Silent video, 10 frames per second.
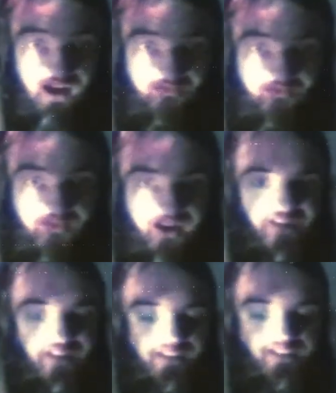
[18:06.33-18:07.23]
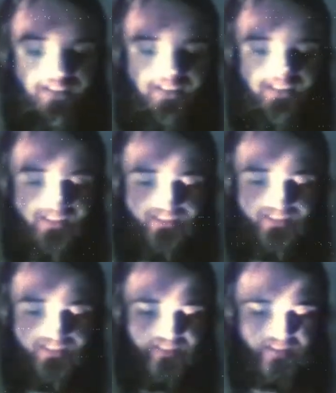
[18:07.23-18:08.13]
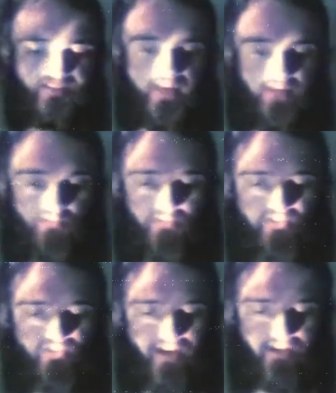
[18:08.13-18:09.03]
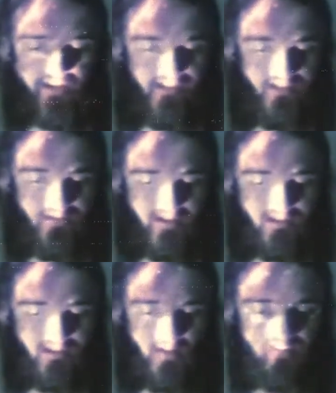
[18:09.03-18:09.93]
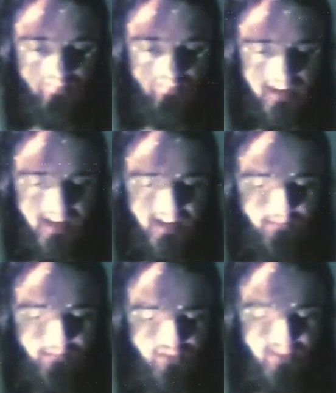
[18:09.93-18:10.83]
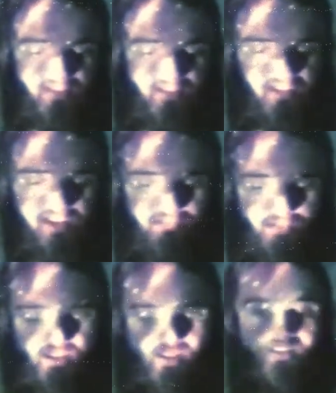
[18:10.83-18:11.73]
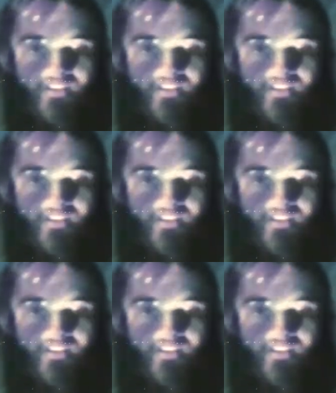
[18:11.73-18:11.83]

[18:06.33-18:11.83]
overcome by an untamable strength I knew like the back of my hand, but just couldn't